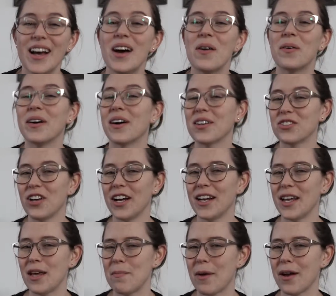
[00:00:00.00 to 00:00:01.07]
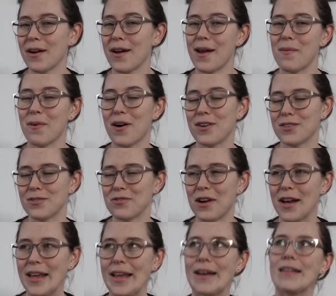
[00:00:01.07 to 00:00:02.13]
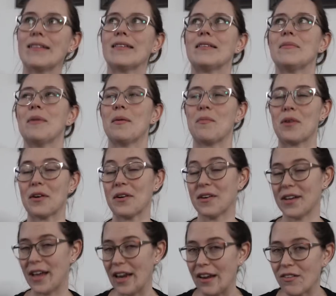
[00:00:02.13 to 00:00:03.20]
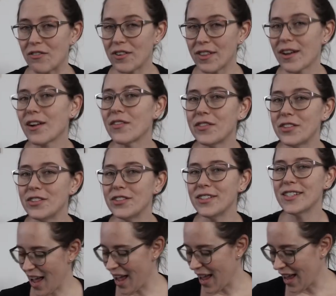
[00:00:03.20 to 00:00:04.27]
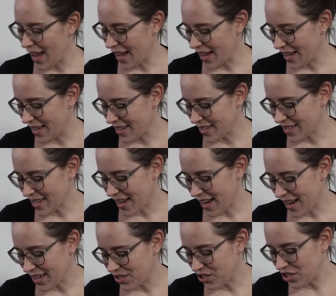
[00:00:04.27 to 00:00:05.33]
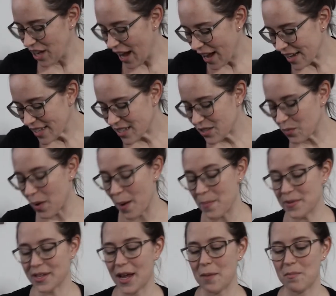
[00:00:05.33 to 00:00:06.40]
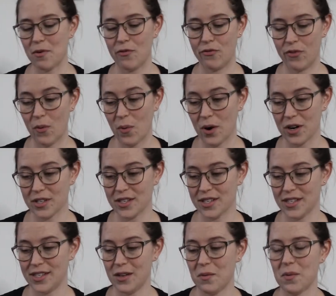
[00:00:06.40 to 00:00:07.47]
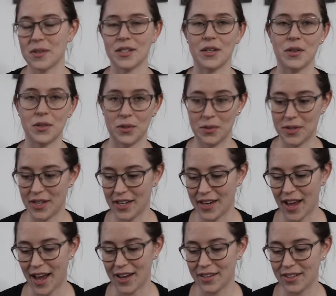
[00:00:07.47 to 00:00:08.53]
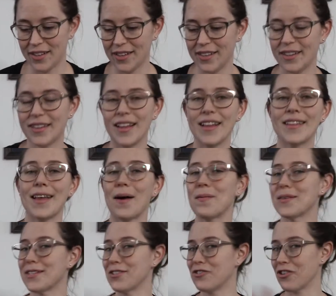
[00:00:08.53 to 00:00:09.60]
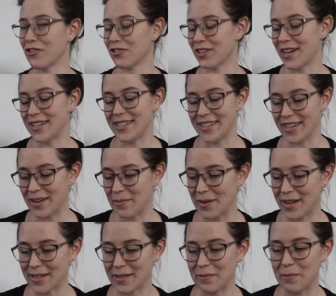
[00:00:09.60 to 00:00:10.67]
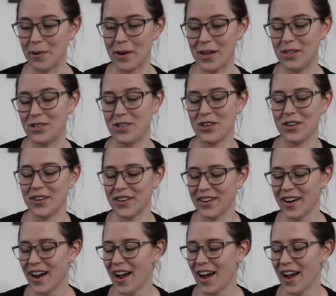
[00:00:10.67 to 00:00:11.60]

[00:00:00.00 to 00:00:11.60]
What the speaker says: We are trying to eat better, and we're also trying to get a little bit more creative with our food. And I checked the website before to see what was included. I think that was a general idea because I'm pretty sure